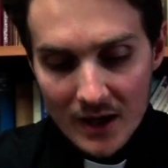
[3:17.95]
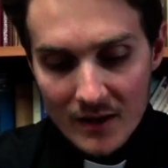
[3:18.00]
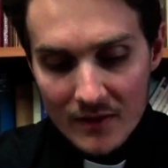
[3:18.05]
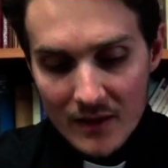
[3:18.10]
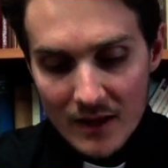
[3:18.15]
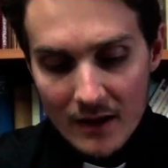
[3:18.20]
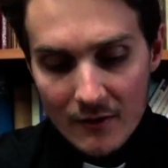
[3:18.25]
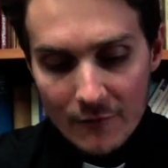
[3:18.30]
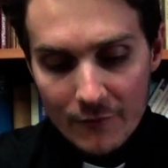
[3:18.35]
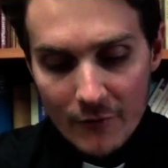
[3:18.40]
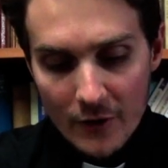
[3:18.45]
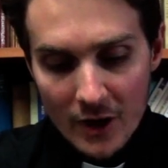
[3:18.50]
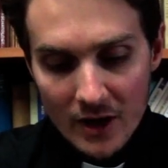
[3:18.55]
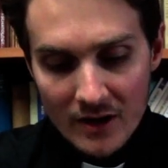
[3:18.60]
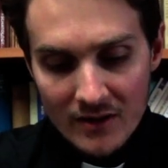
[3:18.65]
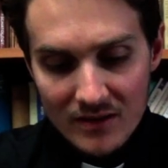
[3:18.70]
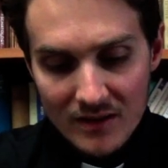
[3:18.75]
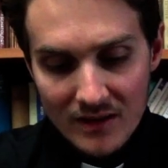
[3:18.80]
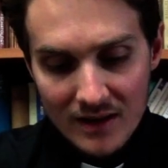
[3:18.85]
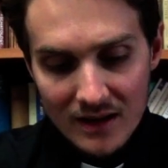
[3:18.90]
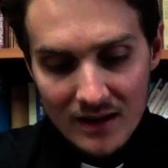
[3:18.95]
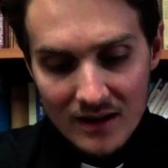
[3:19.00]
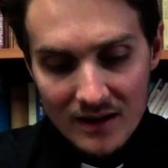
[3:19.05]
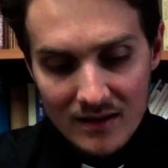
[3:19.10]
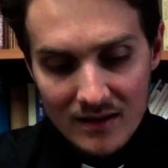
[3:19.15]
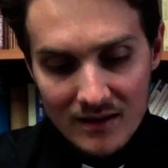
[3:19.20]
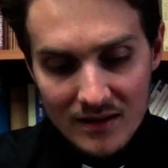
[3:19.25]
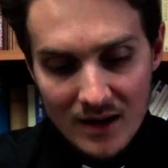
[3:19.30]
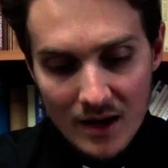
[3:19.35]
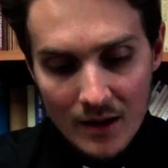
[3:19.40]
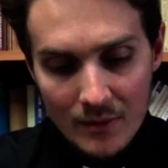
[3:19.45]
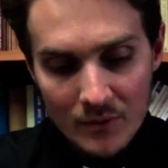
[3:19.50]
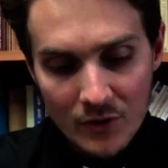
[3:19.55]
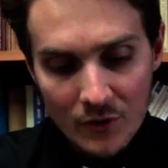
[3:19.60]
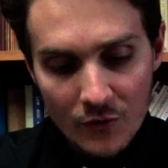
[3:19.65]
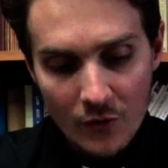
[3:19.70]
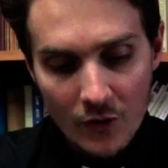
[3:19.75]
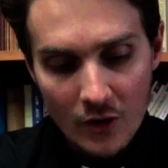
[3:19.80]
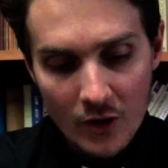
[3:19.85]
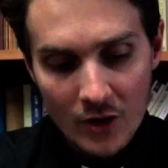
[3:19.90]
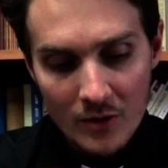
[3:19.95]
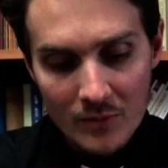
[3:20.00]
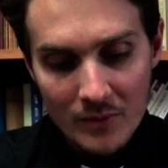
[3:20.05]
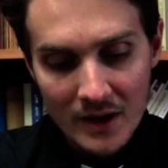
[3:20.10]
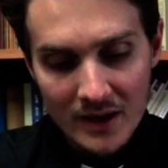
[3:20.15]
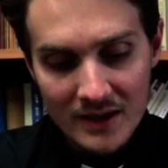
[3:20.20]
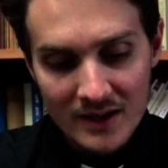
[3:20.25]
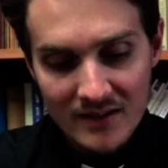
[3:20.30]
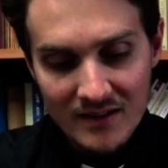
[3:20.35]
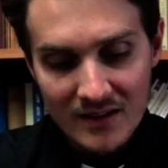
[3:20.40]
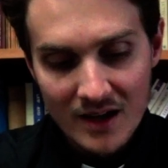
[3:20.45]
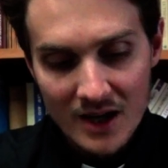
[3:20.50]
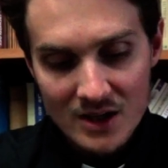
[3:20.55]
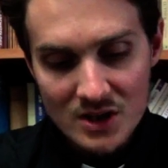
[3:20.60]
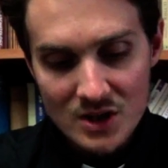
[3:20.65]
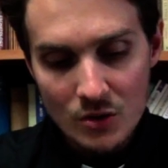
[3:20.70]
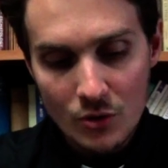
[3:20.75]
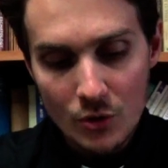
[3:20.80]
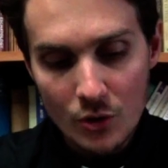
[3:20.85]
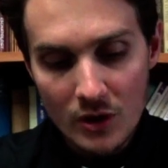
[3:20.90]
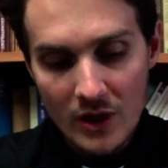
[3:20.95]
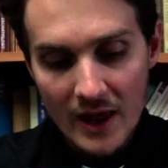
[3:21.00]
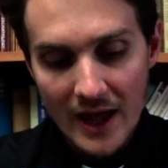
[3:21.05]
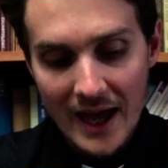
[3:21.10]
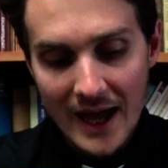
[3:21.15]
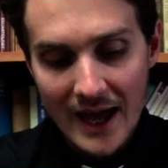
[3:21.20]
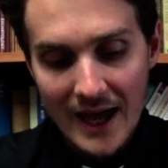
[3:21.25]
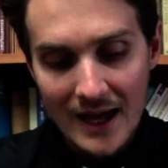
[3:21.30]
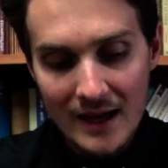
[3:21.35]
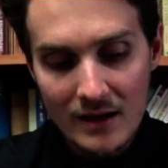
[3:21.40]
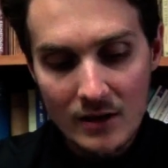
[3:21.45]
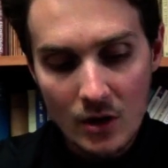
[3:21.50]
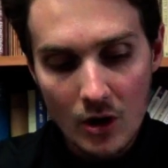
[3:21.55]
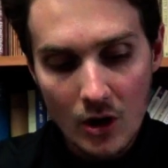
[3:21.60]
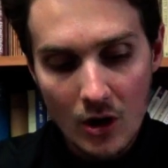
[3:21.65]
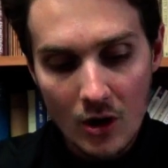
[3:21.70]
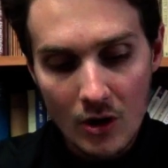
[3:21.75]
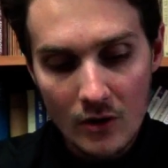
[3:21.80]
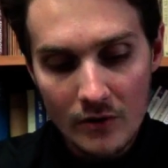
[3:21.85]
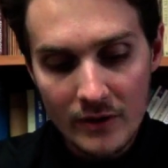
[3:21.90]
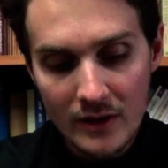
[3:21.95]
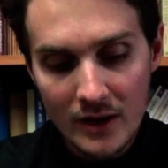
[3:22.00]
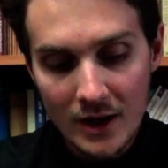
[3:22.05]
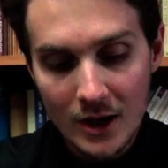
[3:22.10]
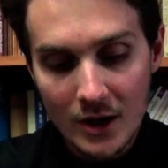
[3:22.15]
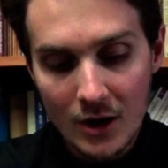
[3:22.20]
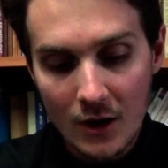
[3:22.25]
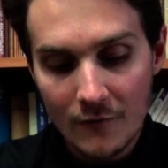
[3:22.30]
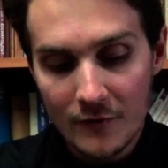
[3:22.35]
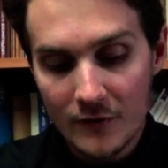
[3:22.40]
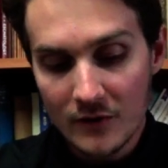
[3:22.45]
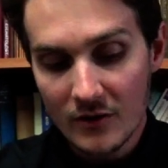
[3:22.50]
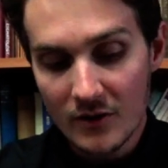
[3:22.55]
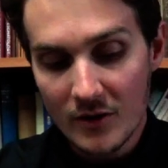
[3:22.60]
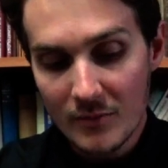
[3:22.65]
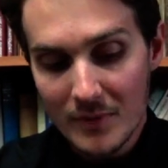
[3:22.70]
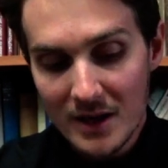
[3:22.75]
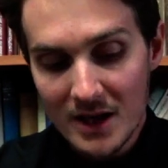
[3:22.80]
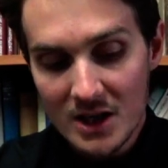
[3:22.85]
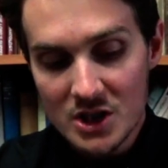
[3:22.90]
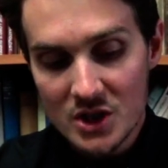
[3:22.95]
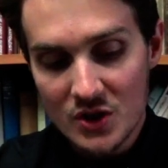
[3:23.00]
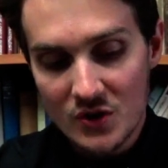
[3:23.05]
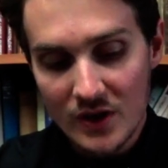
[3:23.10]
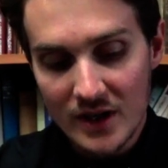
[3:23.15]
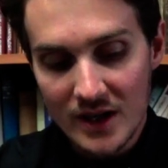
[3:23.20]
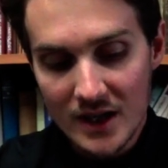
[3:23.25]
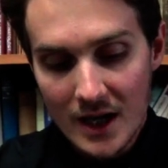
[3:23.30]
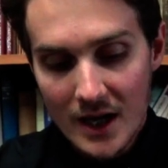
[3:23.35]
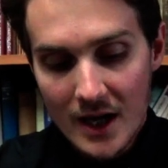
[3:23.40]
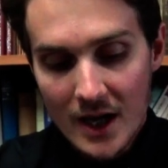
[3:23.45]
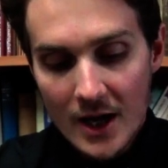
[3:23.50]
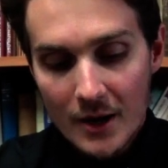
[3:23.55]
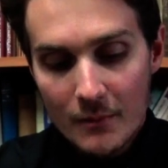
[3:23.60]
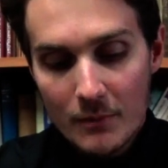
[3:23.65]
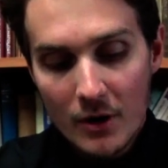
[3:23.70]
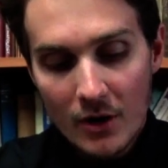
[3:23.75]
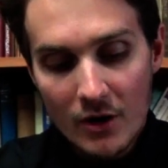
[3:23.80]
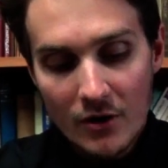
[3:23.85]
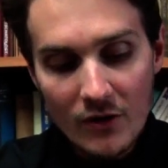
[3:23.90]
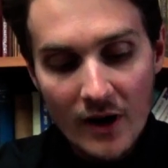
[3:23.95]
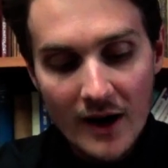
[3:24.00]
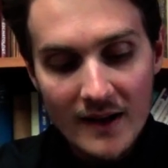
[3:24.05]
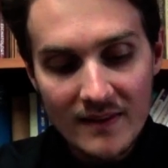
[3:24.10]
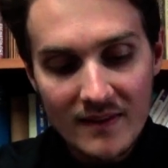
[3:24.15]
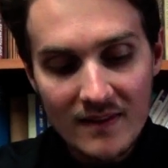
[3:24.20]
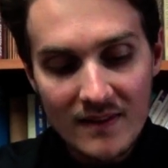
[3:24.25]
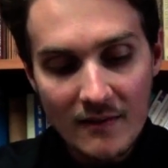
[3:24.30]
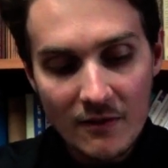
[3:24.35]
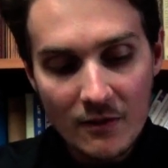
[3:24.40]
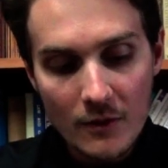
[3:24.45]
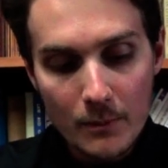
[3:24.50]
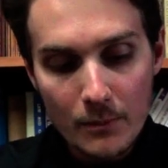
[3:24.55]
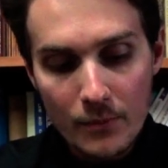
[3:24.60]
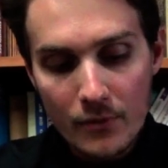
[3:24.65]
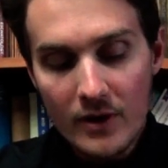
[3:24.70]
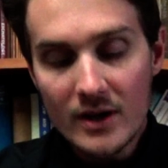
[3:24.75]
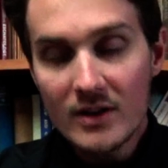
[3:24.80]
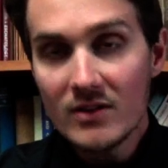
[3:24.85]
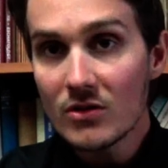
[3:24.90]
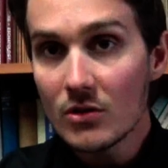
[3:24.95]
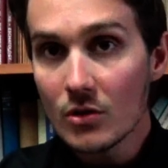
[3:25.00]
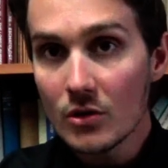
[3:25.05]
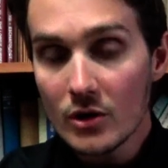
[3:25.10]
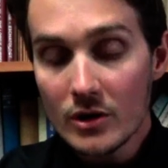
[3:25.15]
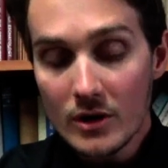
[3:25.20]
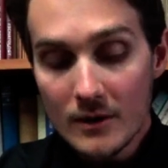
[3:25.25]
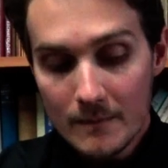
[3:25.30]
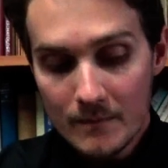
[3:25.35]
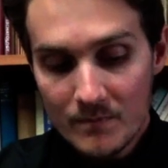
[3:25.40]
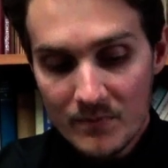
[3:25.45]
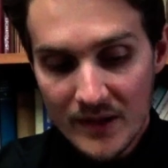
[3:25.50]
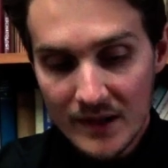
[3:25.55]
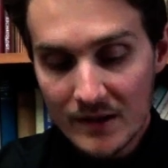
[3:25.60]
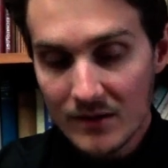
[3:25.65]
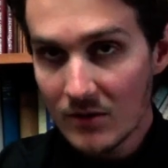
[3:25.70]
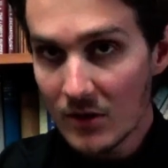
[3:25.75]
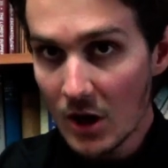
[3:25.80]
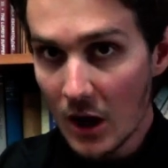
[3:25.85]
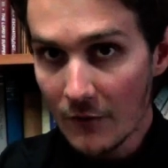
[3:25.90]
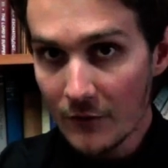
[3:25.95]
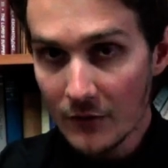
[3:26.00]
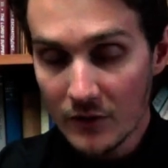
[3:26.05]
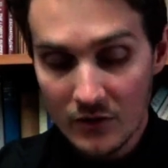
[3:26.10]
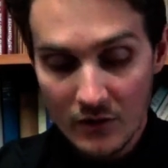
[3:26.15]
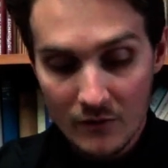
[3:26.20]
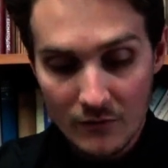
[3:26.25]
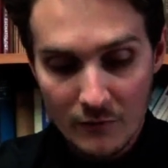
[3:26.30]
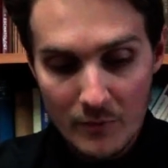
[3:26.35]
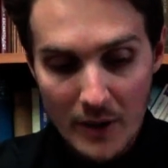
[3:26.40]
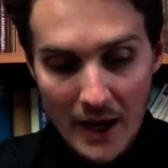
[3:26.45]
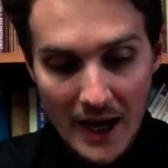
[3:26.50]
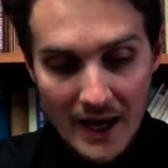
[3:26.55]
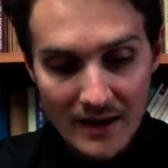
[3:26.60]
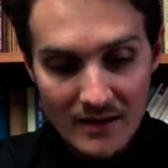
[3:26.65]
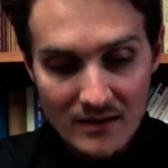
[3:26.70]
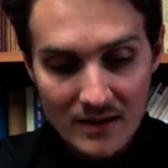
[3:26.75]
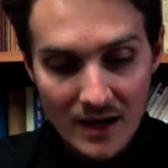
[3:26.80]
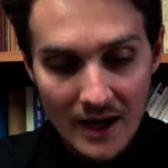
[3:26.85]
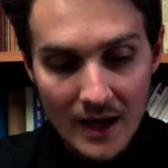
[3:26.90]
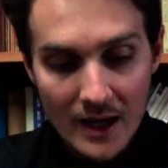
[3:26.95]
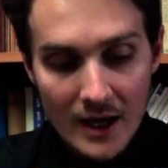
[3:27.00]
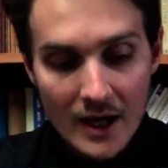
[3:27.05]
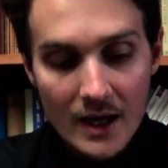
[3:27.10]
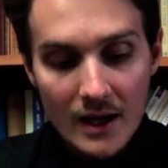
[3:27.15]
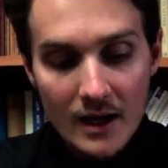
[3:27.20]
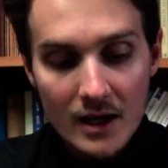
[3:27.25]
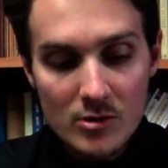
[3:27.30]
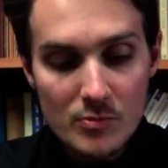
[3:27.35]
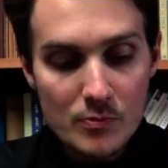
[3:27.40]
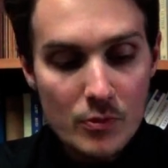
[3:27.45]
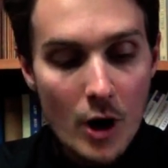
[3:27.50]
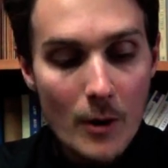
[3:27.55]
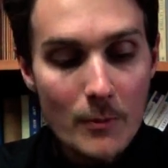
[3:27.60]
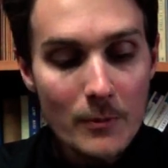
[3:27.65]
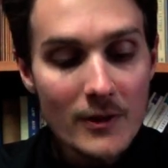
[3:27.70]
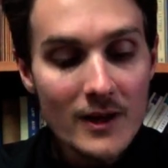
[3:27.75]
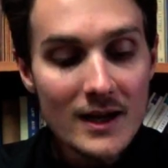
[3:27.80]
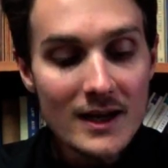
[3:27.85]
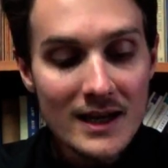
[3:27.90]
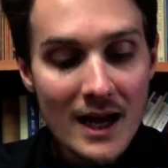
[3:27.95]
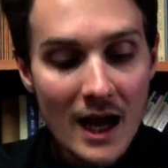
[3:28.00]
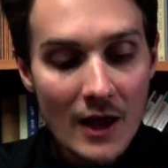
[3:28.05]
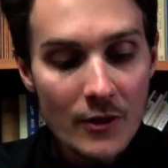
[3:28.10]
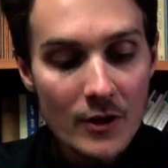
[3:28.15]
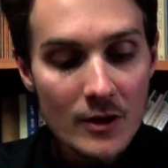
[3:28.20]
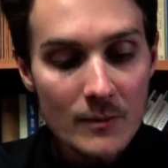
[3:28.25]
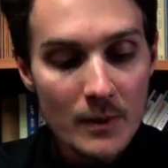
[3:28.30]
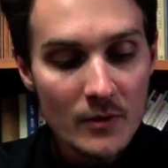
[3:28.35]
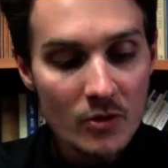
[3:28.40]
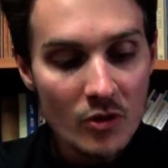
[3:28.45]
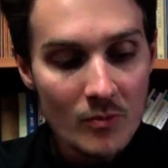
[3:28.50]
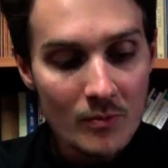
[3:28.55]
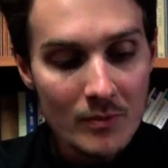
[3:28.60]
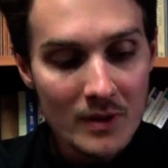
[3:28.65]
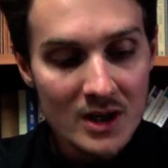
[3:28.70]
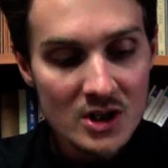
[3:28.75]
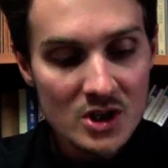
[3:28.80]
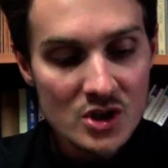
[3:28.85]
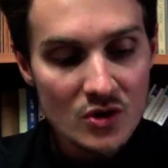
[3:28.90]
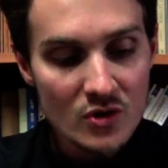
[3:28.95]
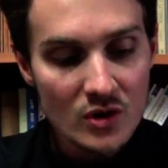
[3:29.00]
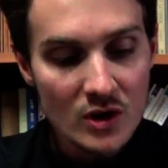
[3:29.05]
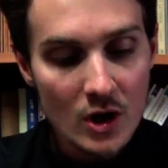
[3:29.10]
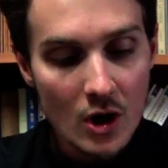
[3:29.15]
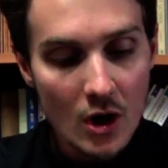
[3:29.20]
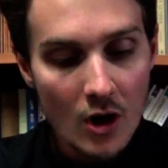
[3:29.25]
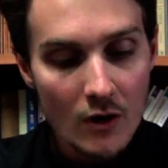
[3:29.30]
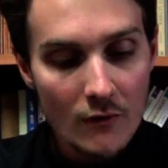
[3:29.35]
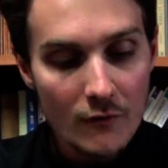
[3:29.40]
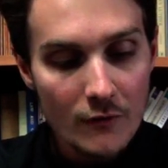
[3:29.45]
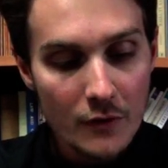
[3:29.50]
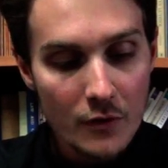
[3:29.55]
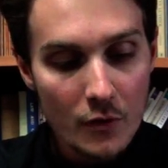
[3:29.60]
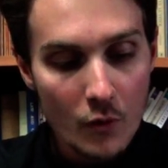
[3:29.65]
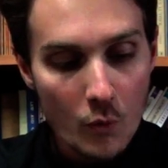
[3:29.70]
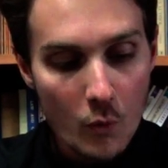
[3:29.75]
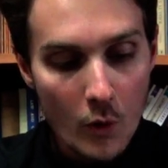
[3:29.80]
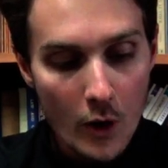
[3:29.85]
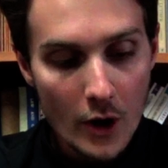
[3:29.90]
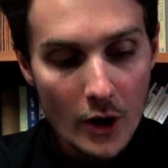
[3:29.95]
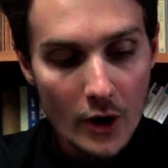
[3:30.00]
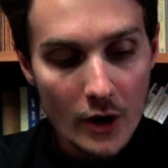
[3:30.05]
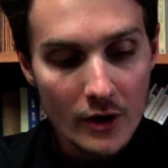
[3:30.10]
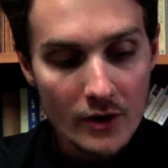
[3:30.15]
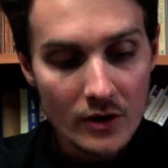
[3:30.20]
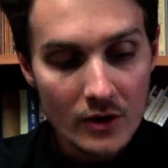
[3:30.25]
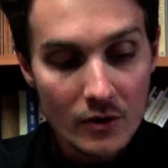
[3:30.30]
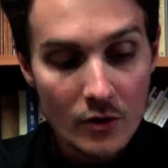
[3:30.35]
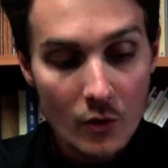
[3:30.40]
The first comes from a discussion Luther had on the office of the ministry, where he writes that the priesthood, that's the office of pastor, is properly nothing but the ministry of the word.